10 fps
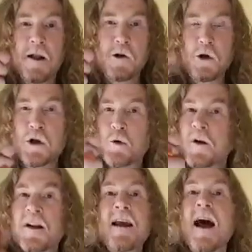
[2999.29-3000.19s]
look you in
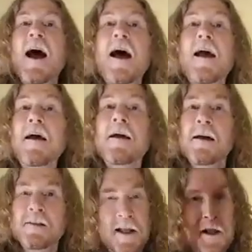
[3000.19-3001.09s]
the eye,
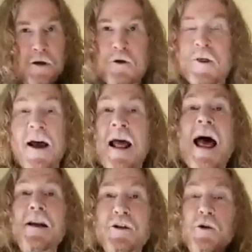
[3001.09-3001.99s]
tell you that I
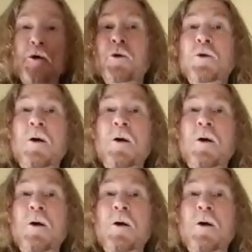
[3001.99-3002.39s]
do?